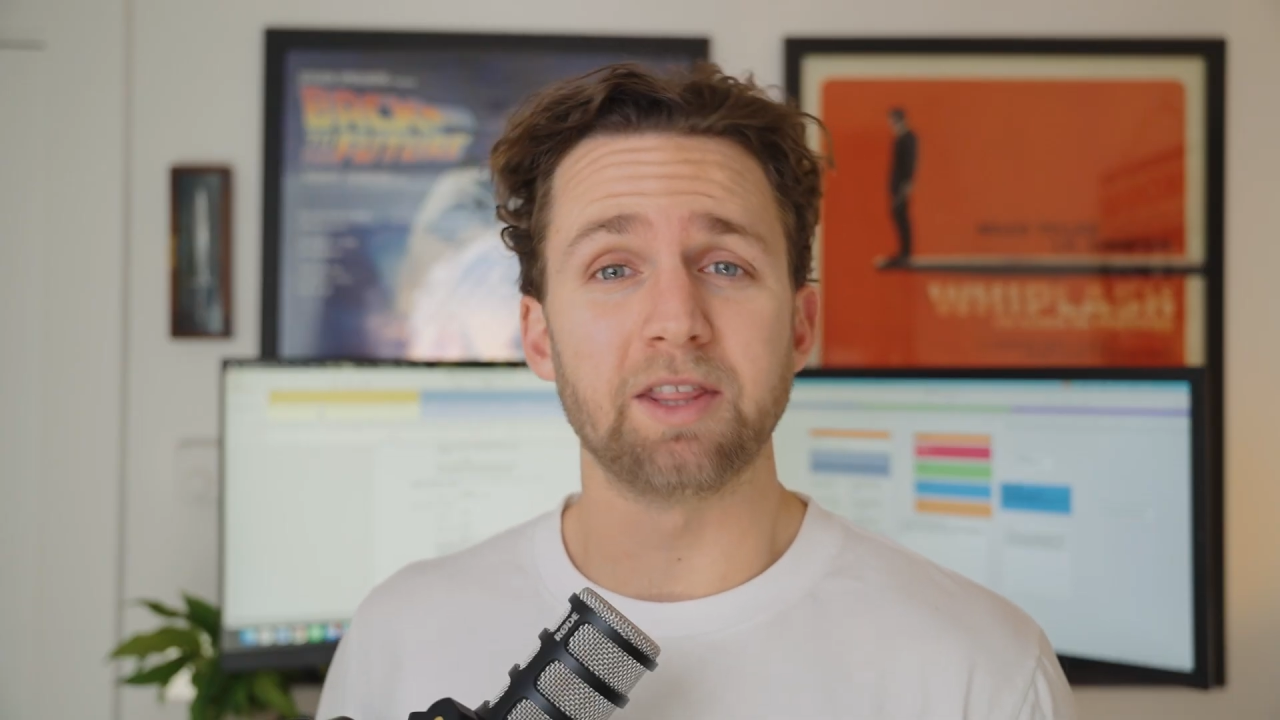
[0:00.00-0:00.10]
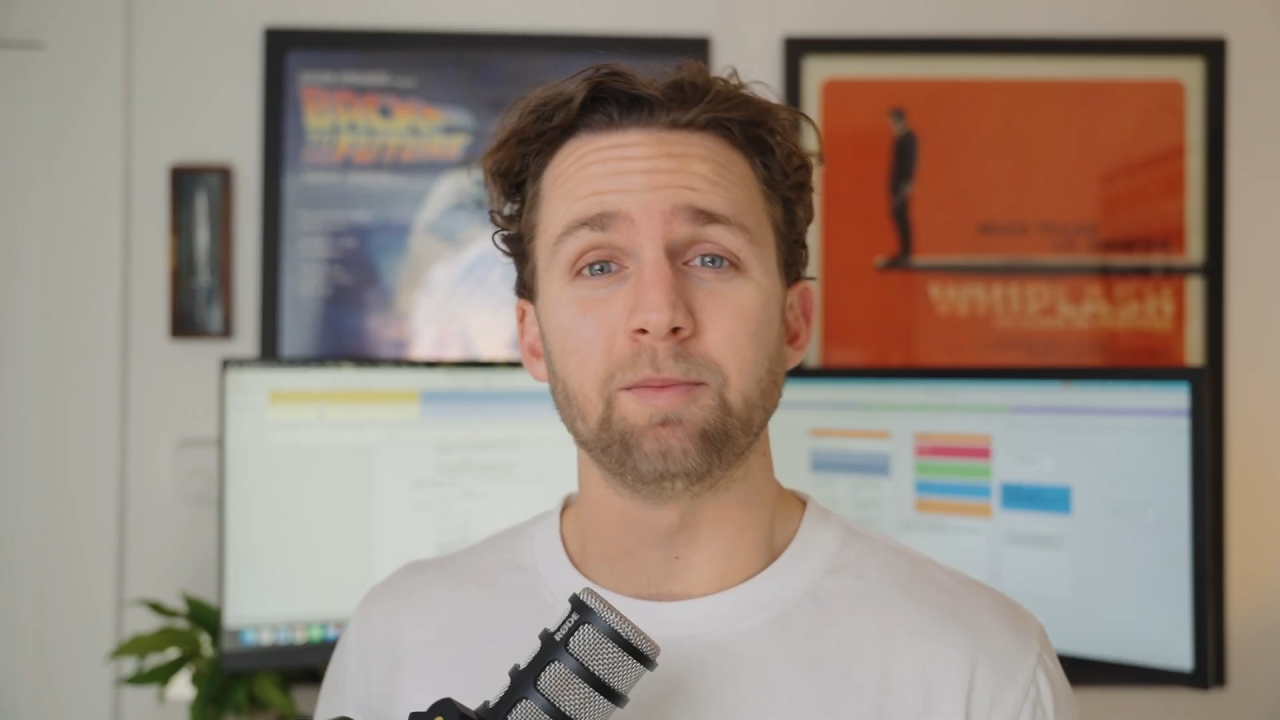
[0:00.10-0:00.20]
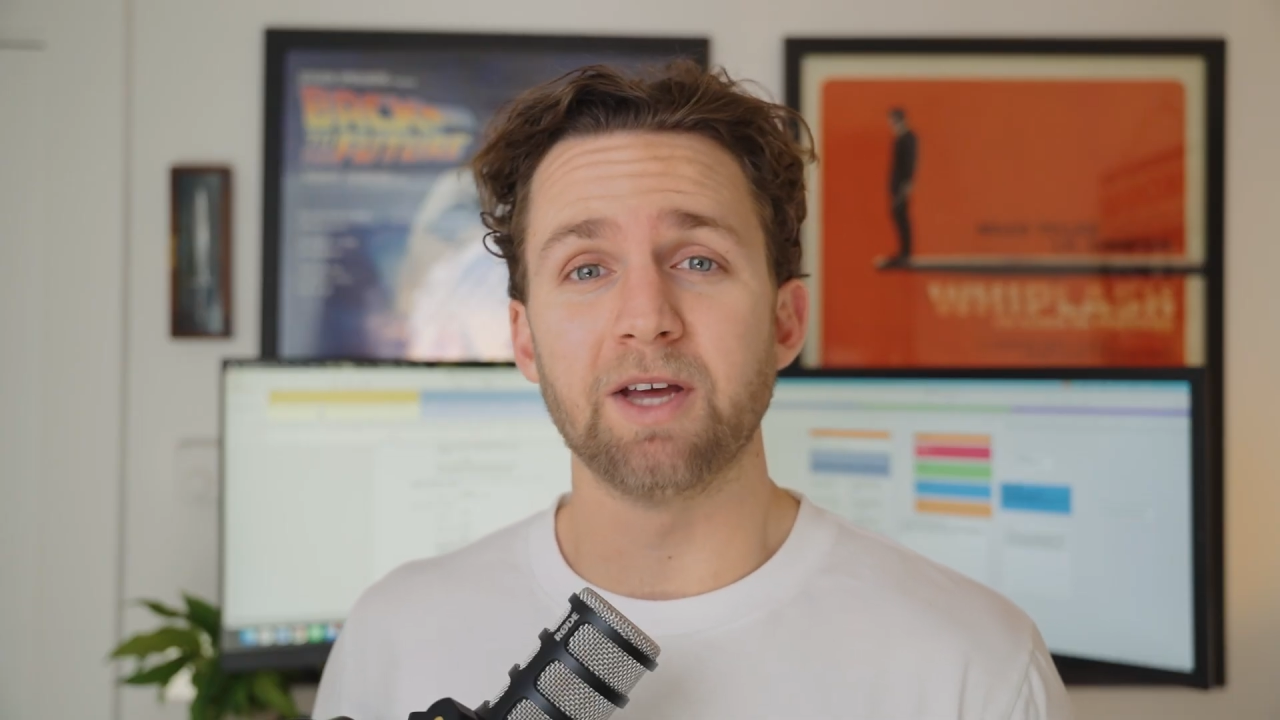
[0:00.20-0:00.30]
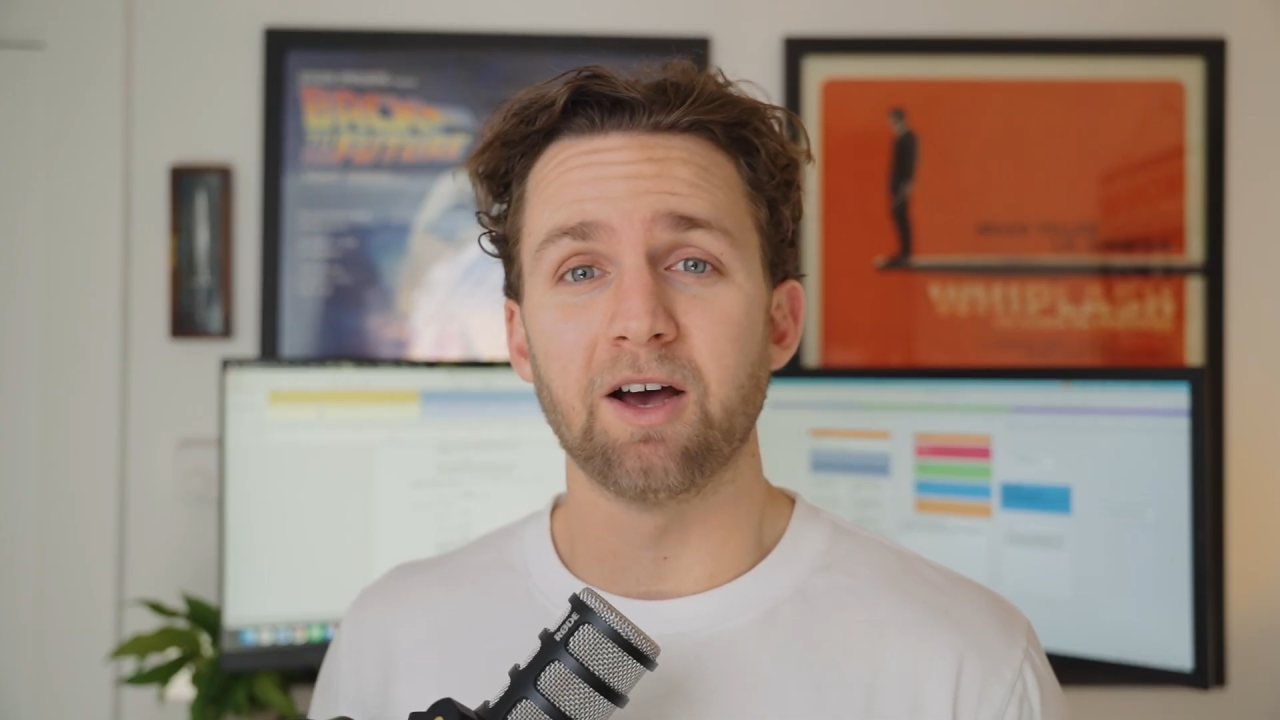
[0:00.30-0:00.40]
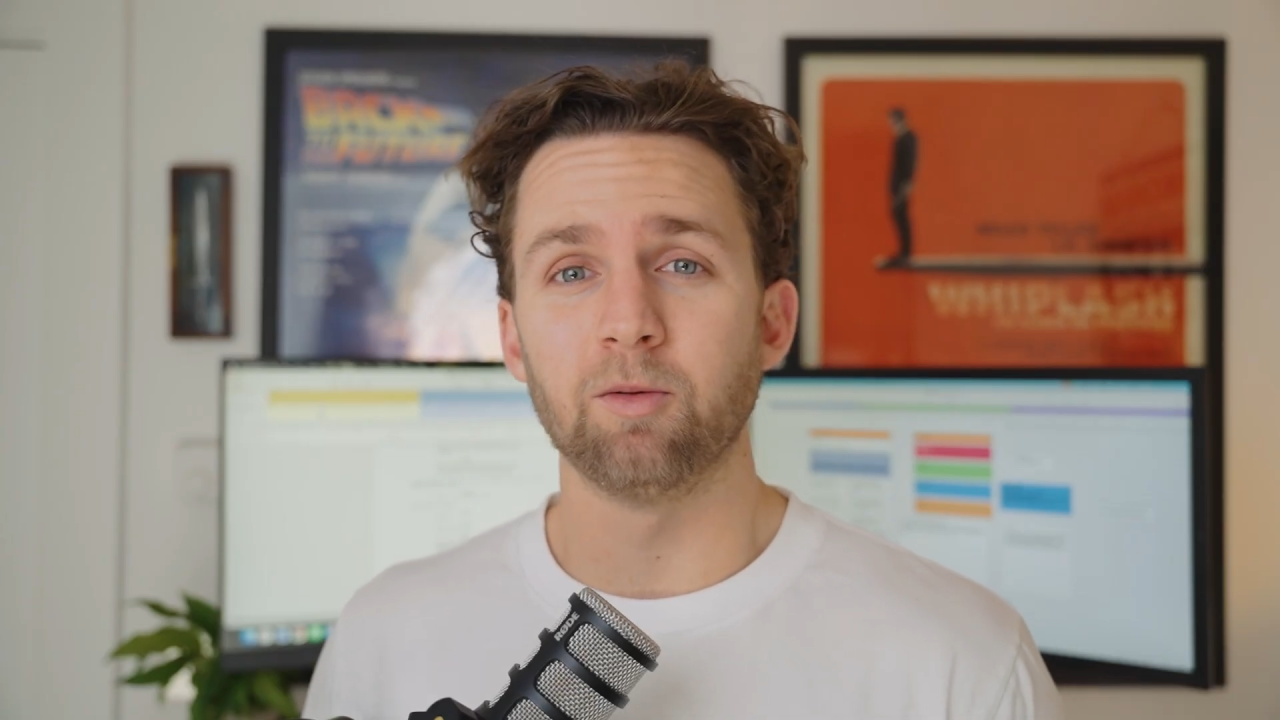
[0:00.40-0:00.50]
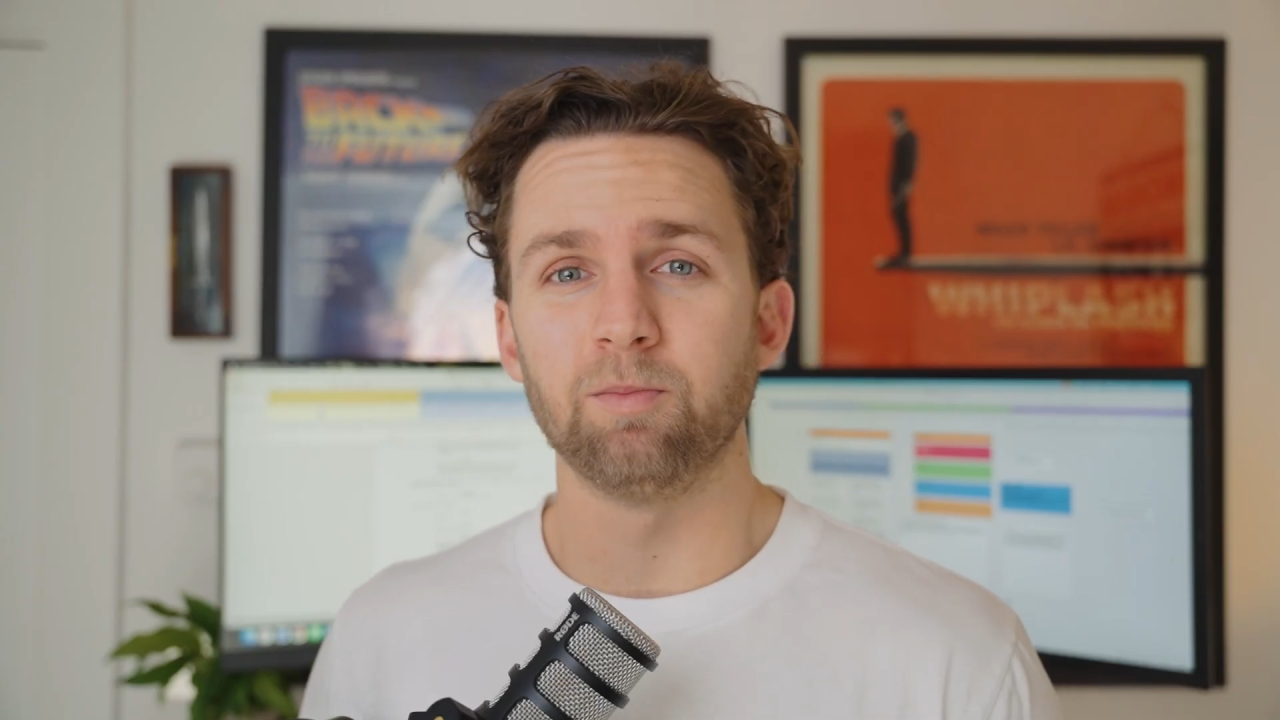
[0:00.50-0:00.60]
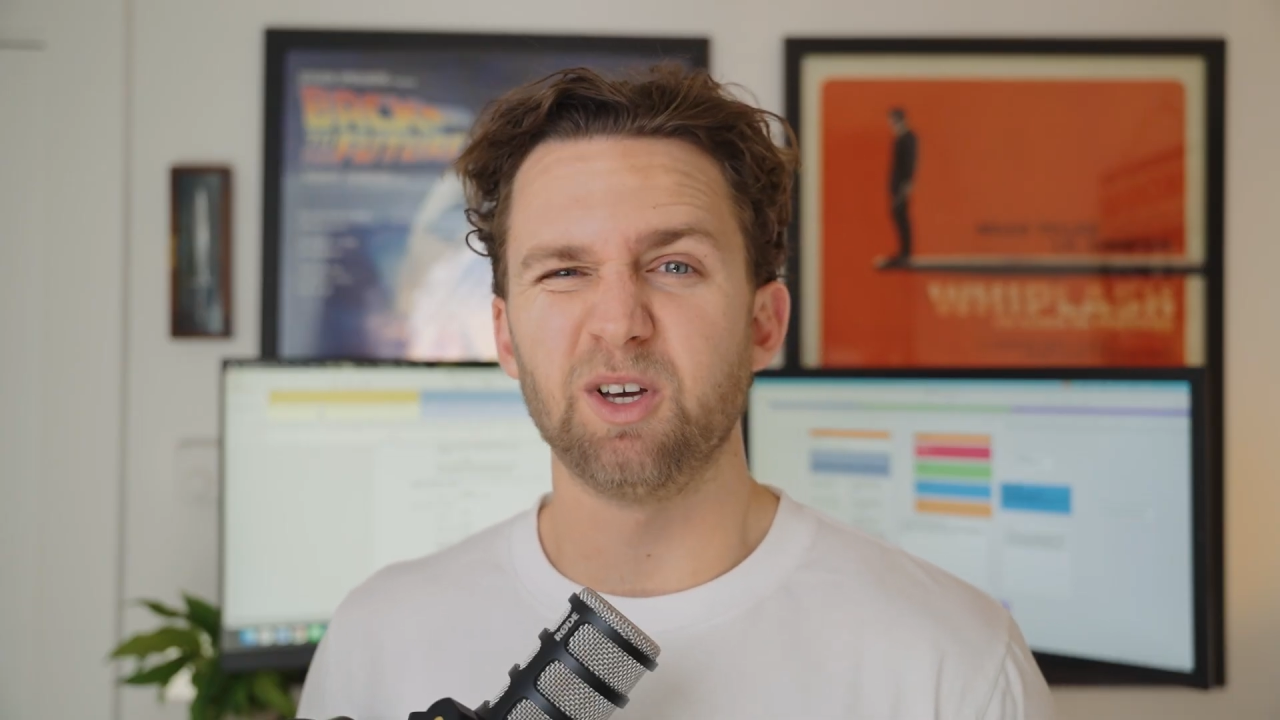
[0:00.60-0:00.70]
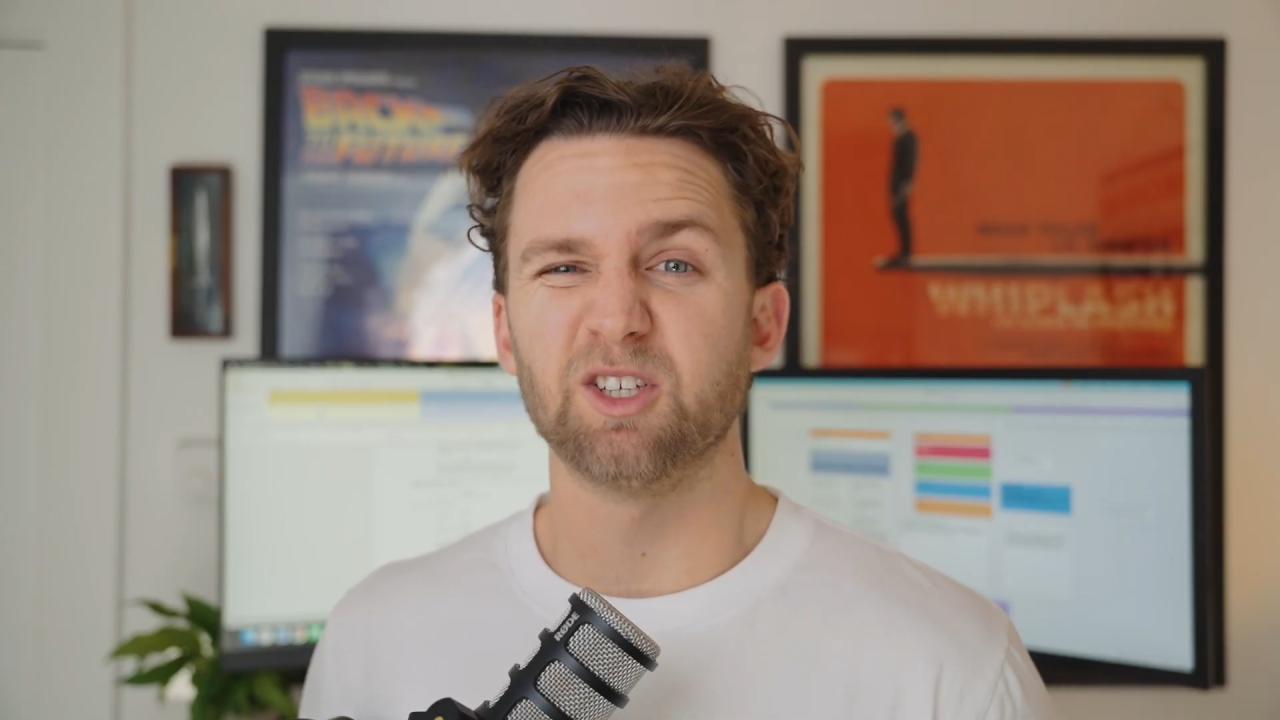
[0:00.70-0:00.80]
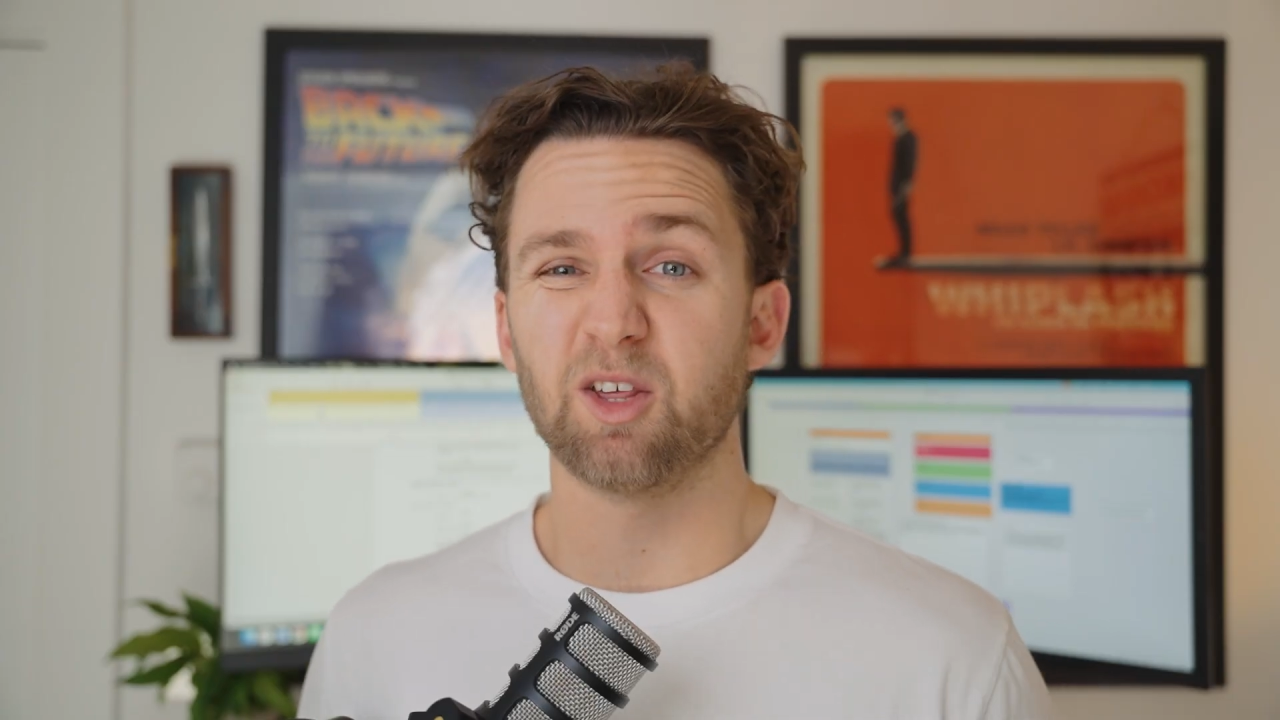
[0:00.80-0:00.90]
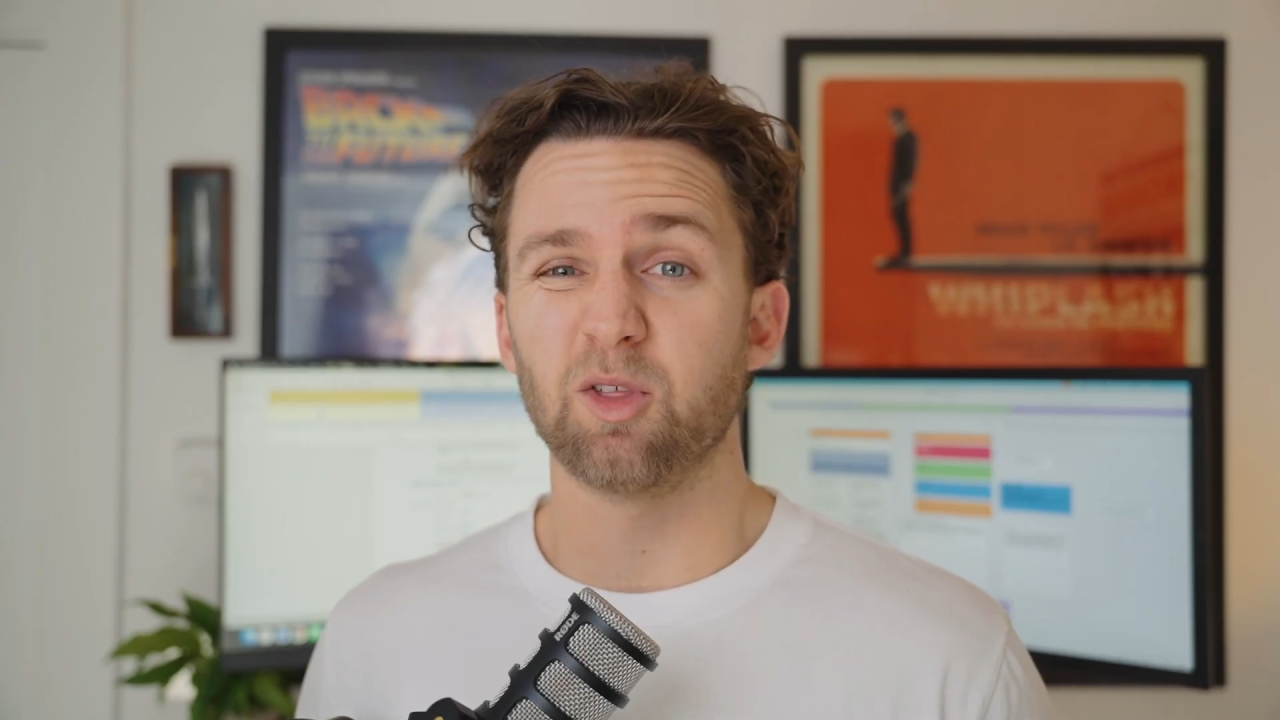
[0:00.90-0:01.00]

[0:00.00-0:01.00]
them down because I